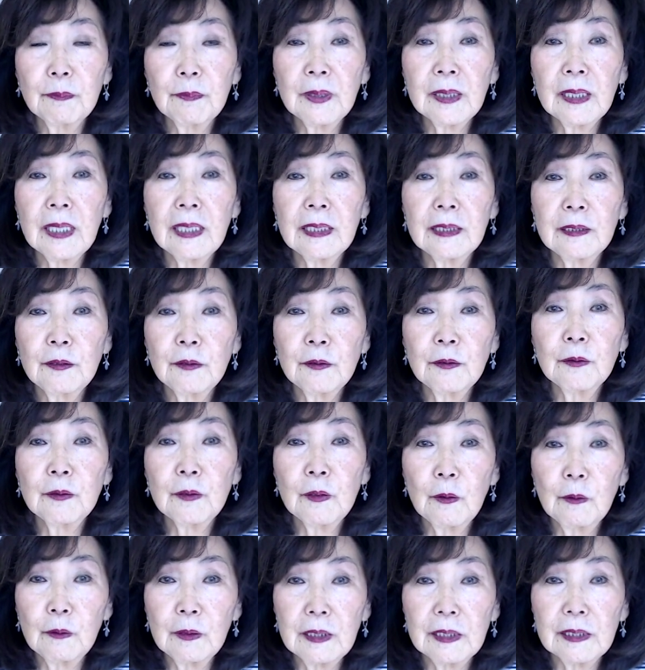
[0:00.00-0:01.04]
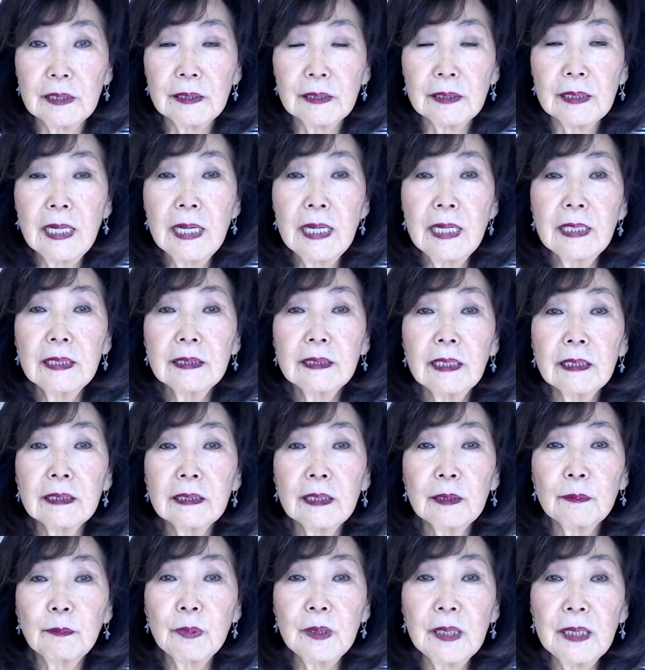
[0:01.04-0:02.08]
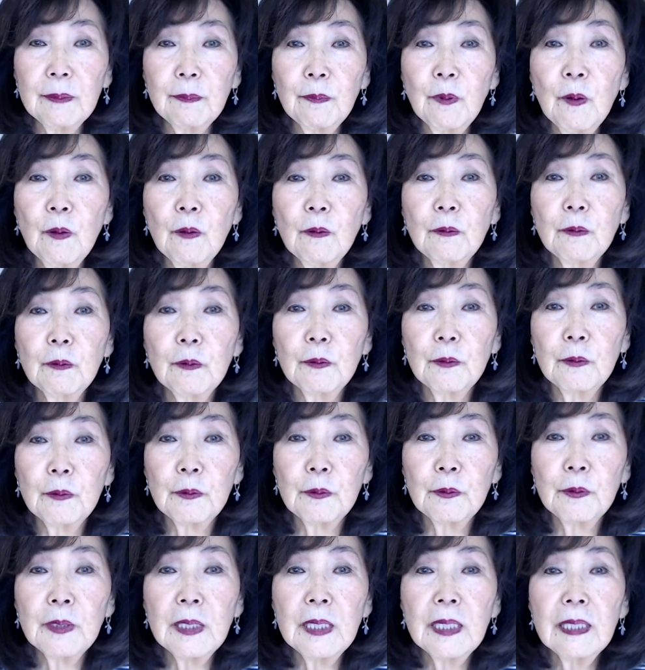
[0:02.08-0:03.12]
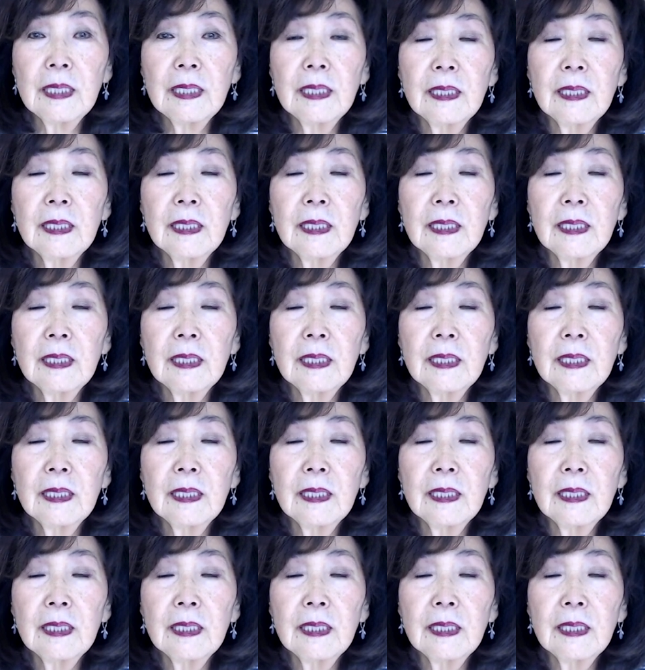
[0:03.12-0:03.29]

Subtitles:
But I do notice that the people who